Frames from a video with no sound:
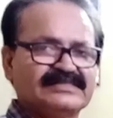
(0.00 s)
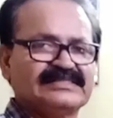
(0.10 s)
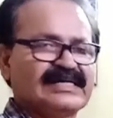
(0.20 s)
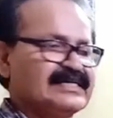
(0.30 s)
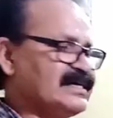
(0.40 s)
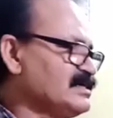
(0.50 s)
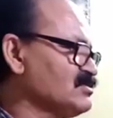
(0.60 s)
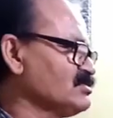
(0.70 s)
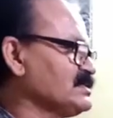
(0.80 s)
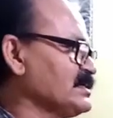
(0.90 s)
secant,
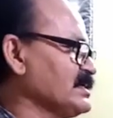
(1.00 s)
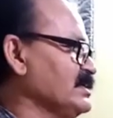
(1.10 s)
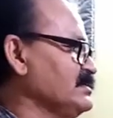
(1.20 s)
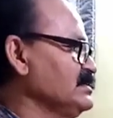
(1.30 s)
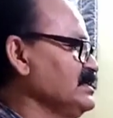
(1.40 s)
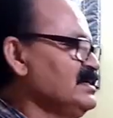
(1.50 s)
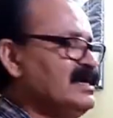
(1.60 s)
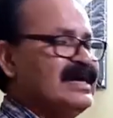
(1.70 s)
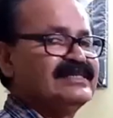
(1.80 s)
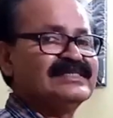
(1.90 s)
cosecant, and